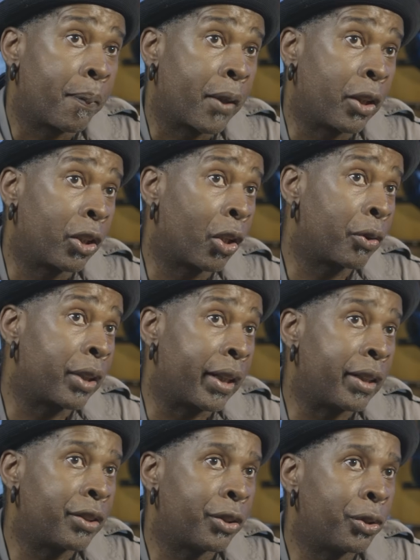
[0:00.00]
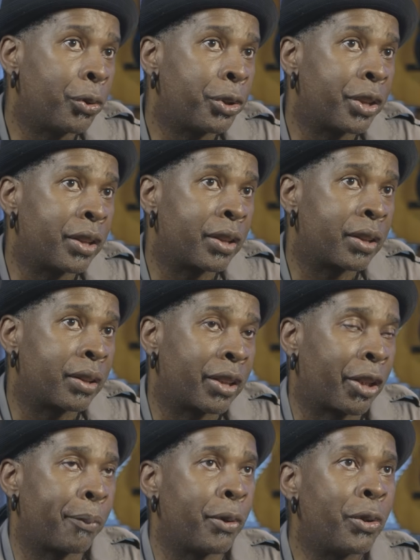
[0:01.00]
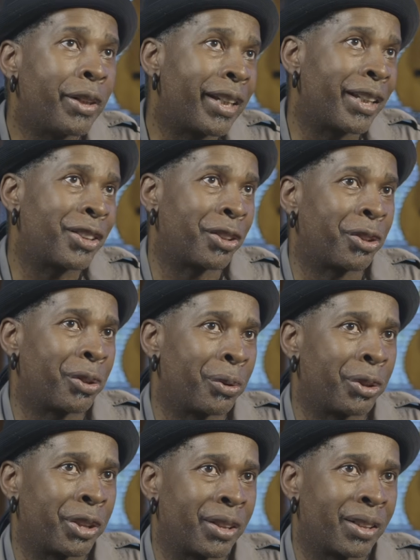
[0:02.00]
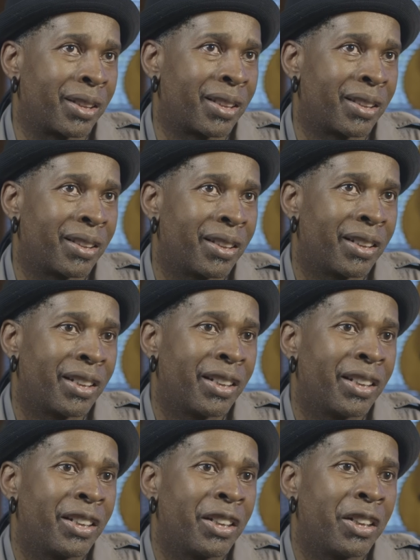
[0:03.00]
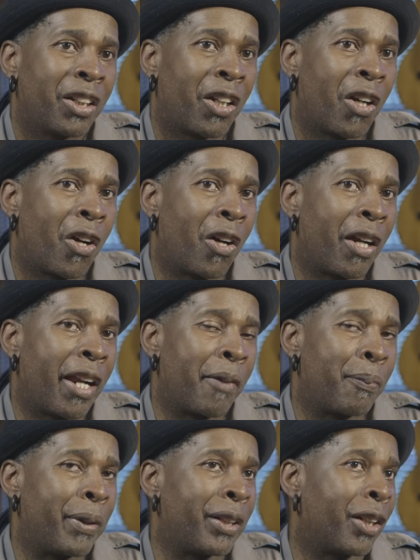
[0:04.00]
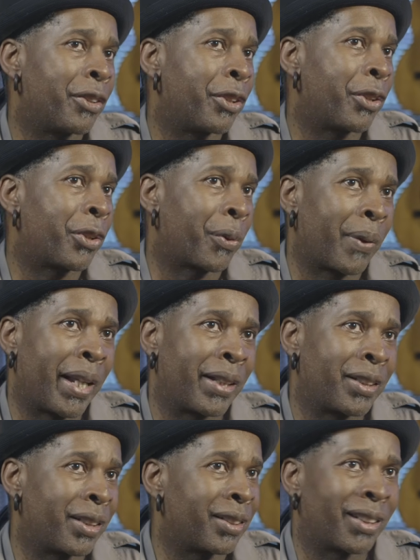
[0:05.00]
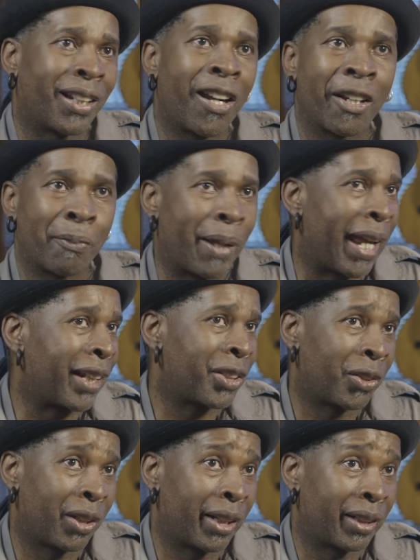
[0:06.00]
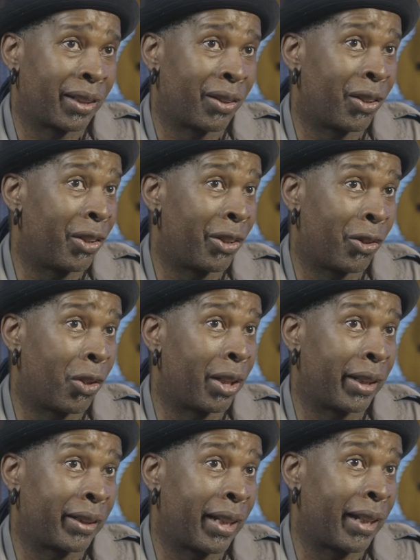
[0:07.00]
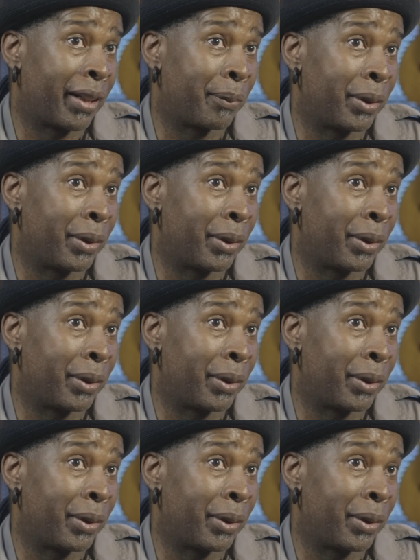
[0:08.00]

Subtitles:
The institutions, the community institutions have been under threat since the cutbacks and all like that.